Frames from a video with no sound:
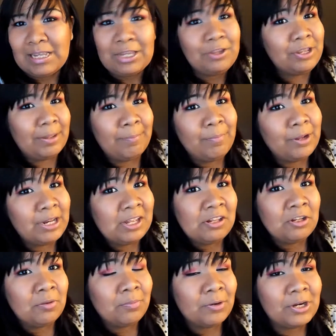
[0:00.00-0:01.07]
You can put it
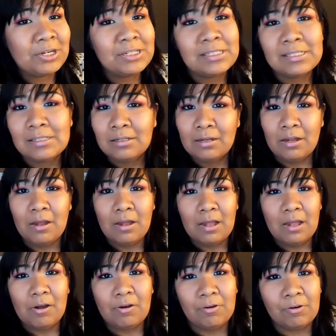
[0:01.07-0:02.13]
in your purse,
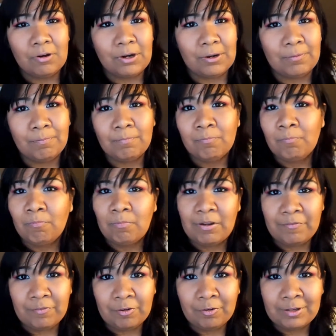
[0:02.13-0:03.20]
or
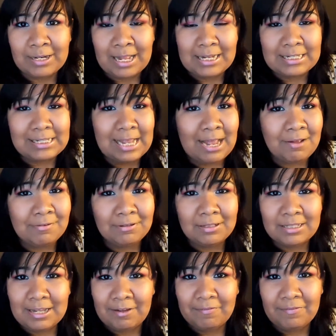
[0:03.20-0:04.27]
if you're going out of town,
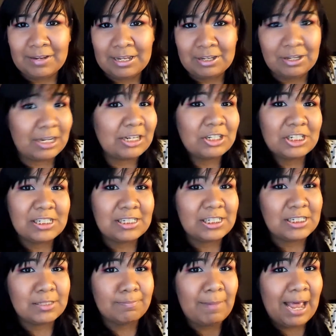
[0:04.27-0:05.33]
definitely you can
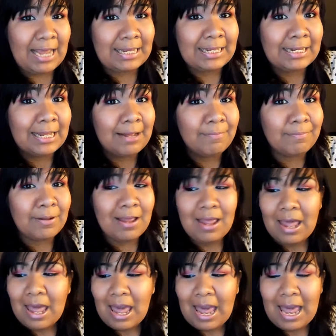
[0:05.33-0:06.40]
just pack it up
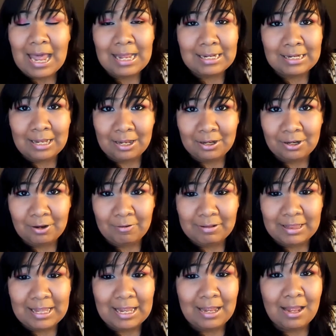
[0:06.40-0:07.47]
and go
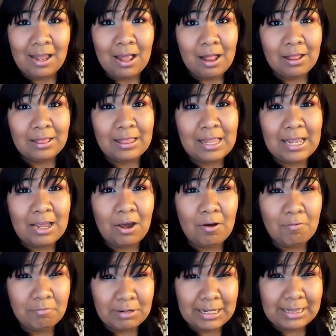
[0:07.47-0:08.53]
with it. The
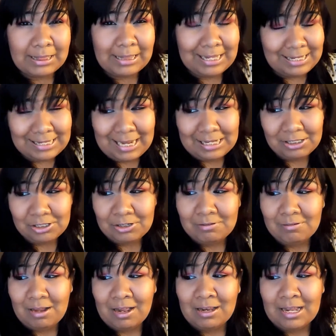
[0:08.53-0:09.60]
only thing that I do
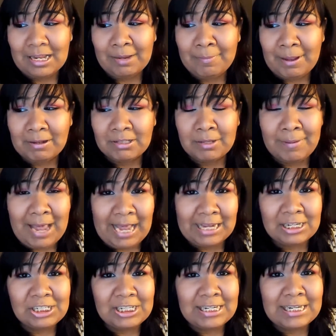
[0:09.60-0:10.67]
not like about the
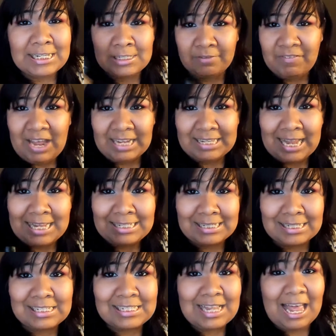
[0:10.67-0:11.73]
packaging is the fact that it
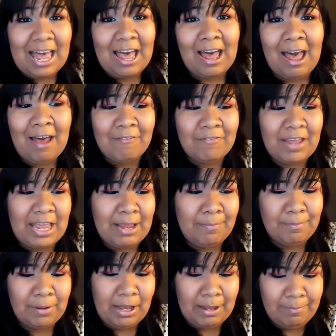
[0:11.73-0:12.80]
does not have a
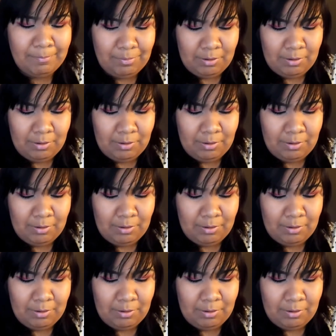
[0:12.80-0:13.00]
pump